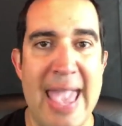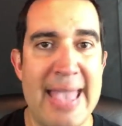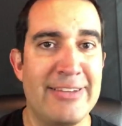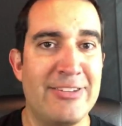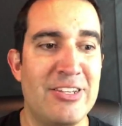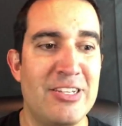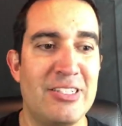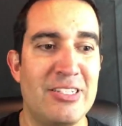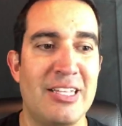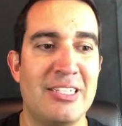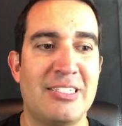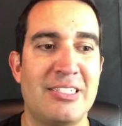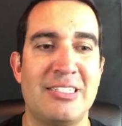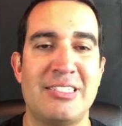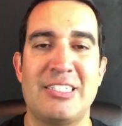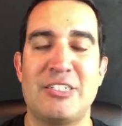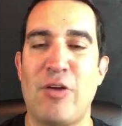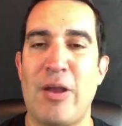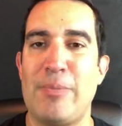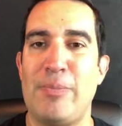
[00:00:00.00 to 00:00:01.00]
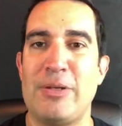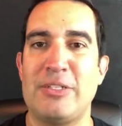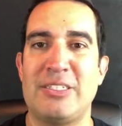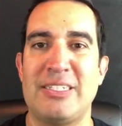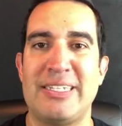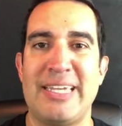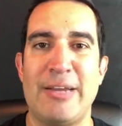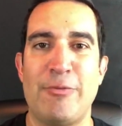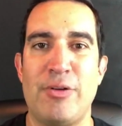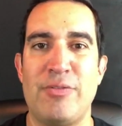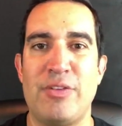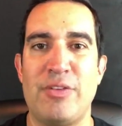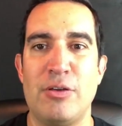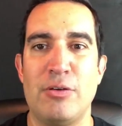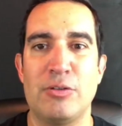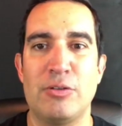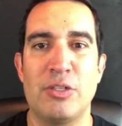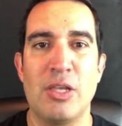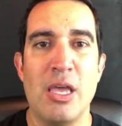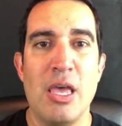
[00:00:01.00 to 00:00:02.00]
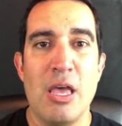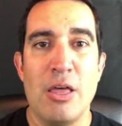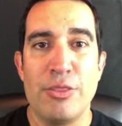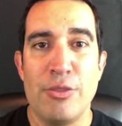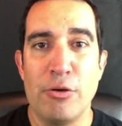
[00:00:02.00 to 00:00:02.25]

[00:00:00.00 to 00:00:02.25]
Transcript: Angie's List is a great place to get reviews.